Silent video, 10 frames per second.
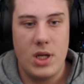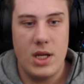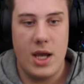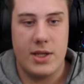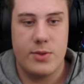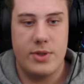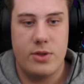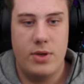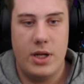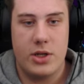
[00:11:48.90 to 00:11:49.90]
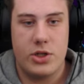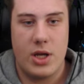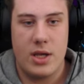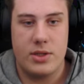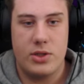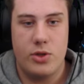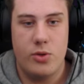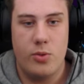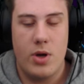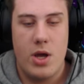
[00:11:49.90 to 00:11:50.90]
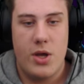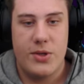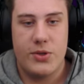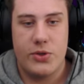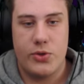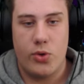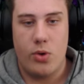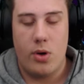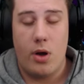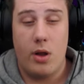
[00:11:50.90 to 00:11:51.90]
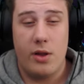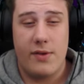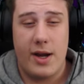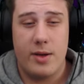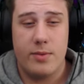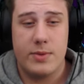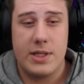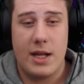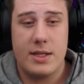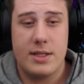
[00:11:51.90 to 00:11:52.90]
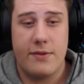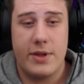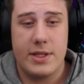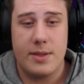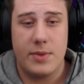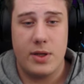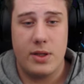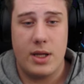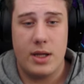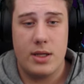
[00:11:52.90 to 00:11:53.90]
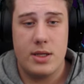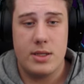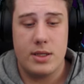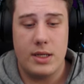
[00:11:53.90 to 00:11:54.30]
Yes, we do need a chest to store all of our items. That is definitely something that is